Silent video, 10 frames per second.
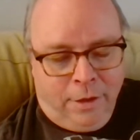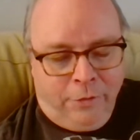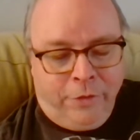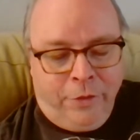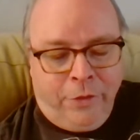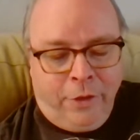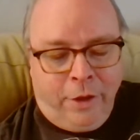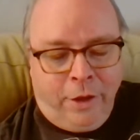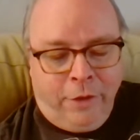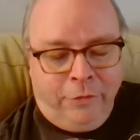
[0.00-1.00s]

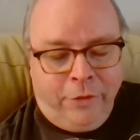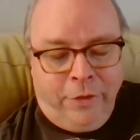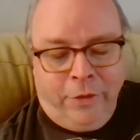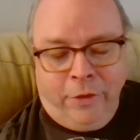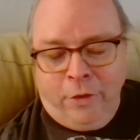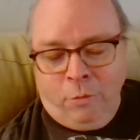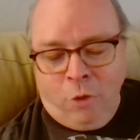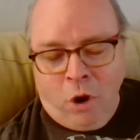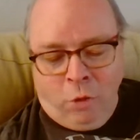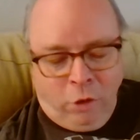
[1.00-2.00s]
I said the
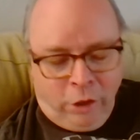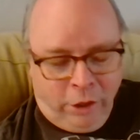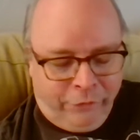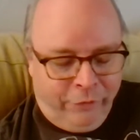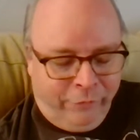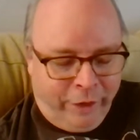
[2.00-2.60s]
wrong word. Let's see if